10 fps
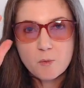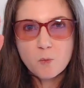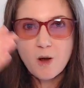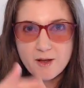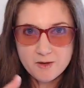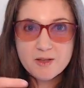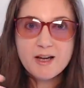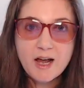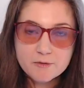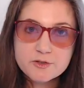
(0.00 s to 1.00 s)
while and
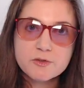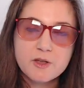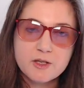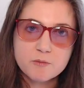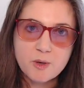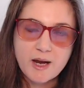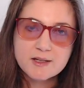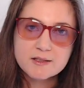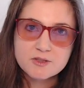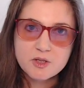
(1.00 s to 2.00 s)
after they
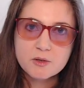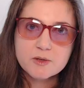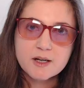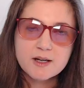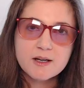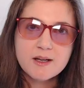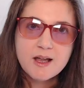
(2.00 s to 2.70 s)
practice yoga.